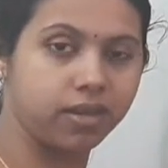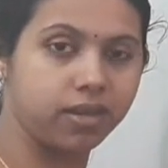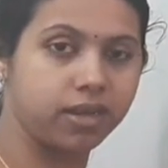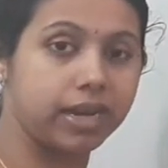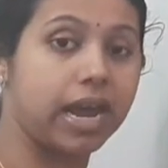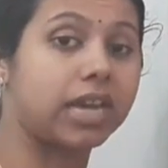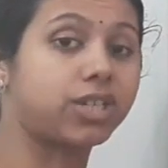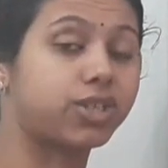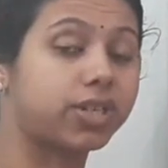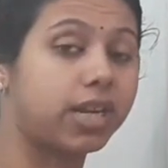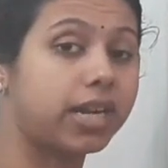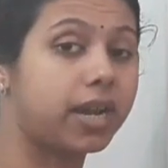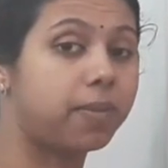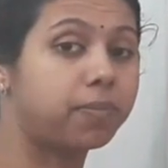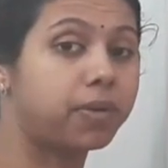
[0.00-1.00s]
Rational
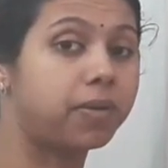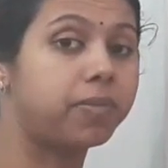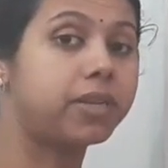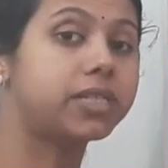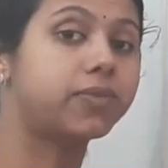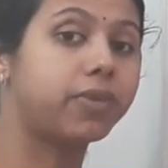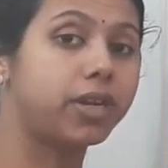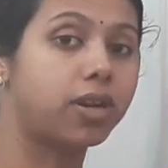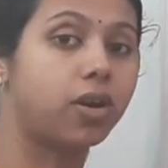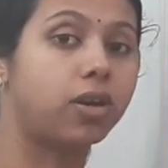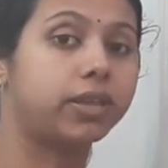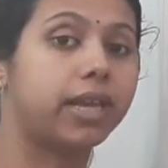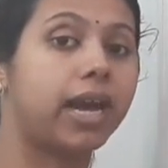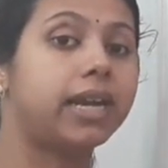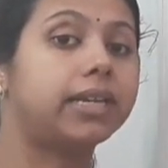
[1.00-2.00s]
number means we know
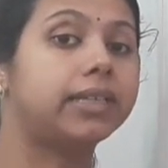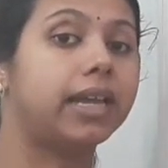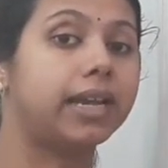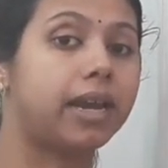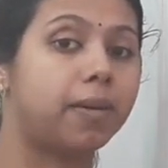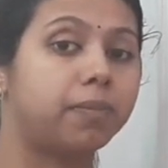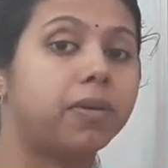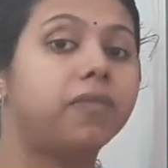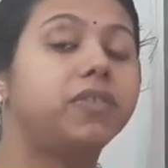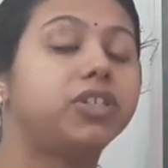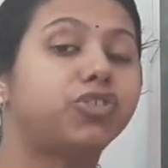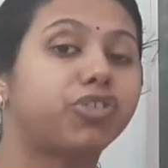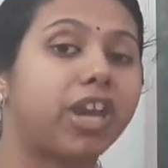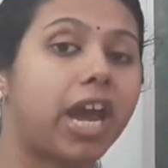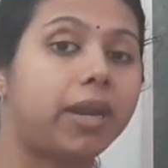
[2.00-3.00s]
that the number
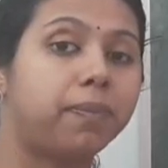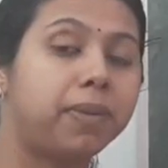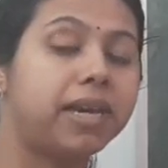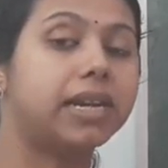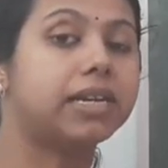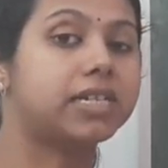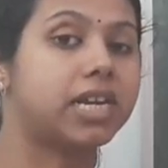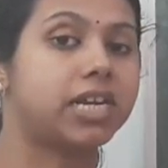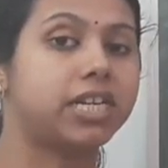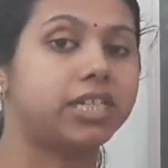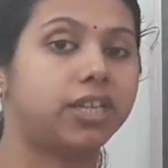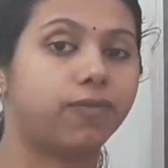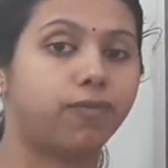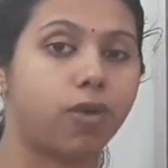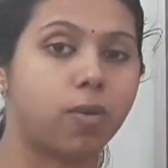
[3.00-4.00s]
which can be written in
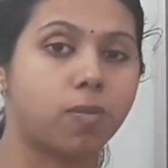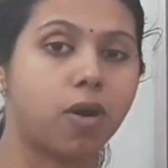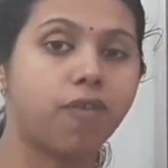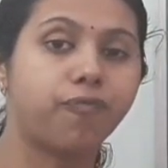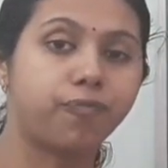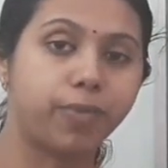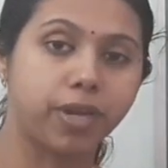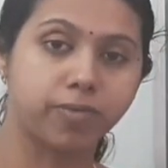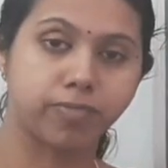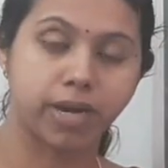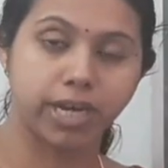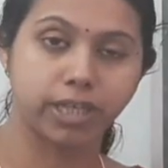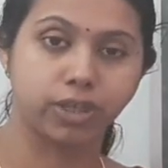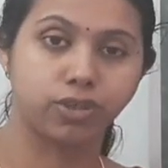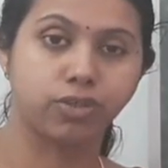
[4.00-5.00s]
the form of P
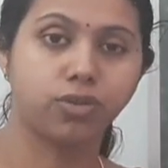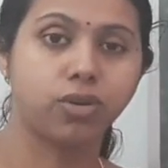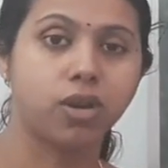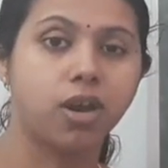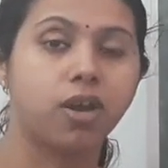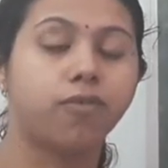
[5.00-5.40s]
by Q,